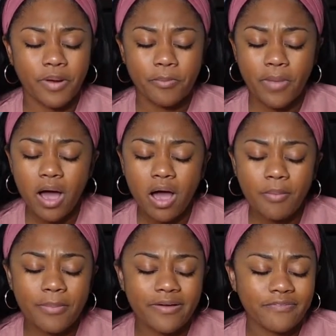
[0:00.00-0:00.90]

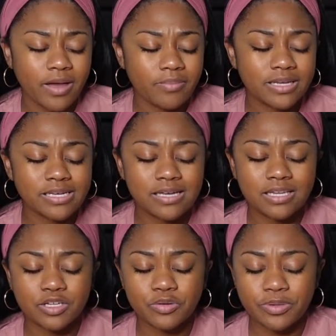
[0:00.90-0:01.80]
mom, my family, a
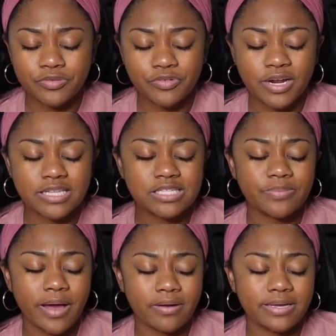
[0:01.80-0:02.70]
little bit of friends
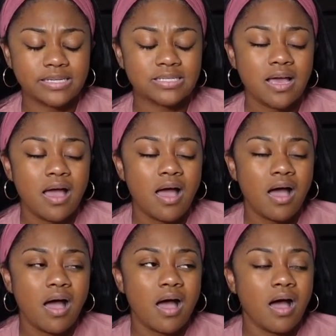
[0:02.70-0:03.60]
about it.
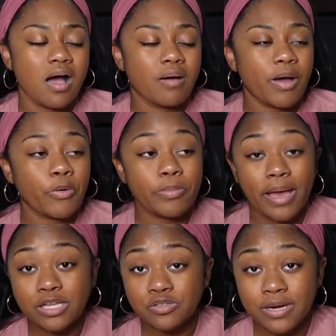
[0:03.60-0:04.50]
I went
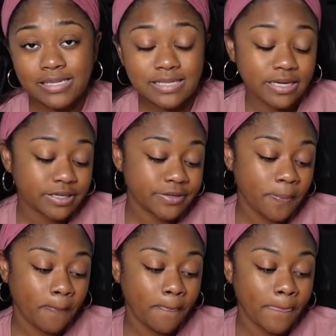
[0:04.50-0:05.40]
back 2 days later.
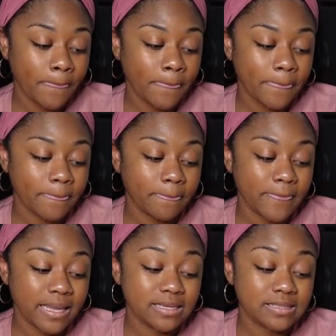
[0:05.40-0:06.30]

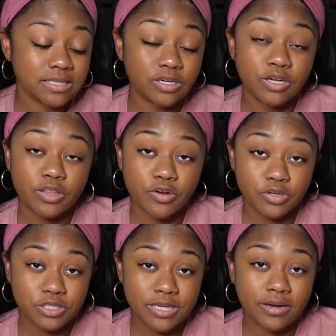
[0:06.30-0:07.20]
They did another
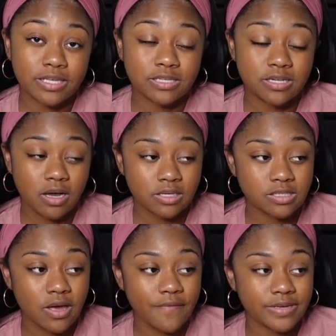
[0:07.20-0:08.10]
ultrasound in the
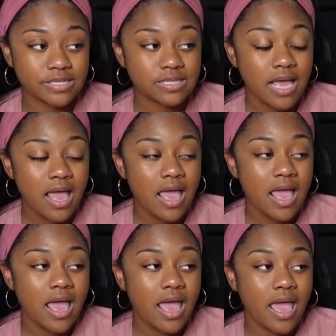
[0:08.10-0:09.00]
doctor's office,
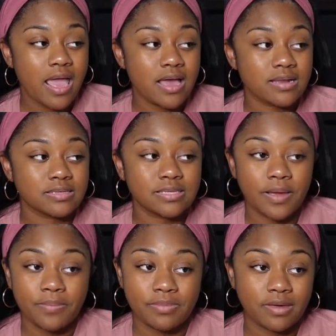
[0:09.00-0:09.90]
and
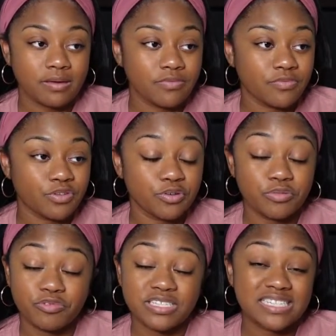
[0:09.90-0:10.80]
same thing.
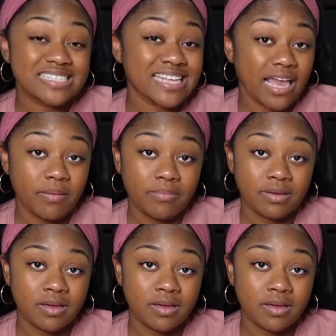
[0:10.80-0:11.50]
Fluid was the same.